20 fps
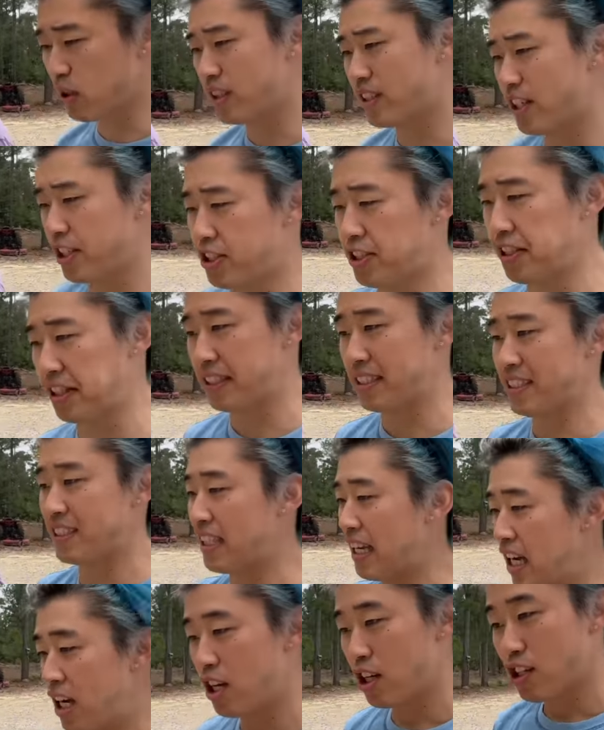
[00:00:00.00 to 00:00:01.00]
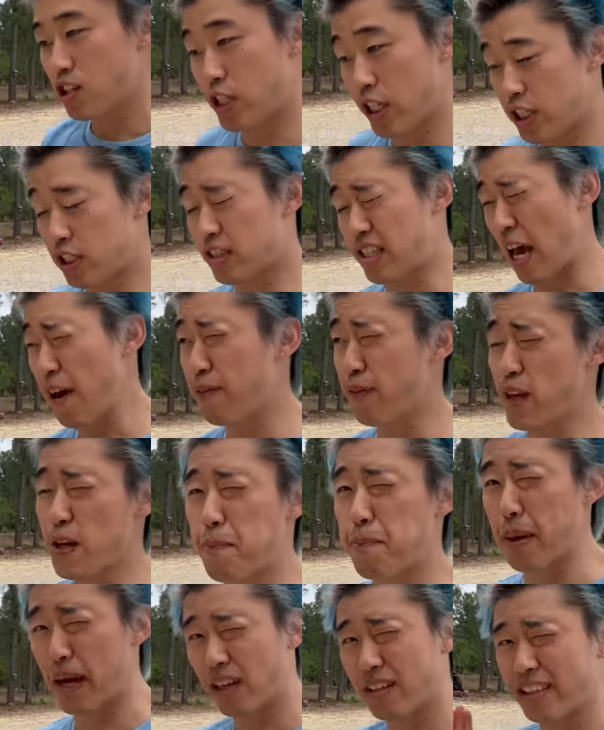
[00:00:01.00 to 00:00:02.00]
additions. She's definitely
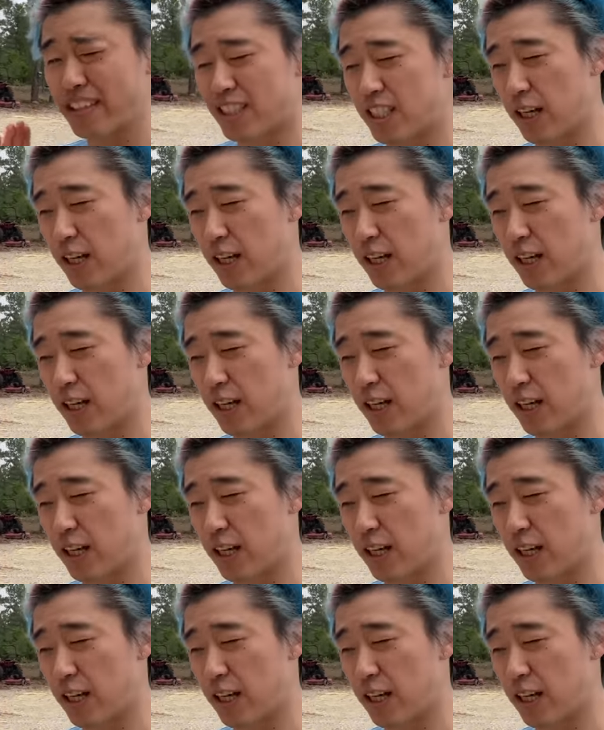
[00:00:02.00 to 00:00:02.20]
building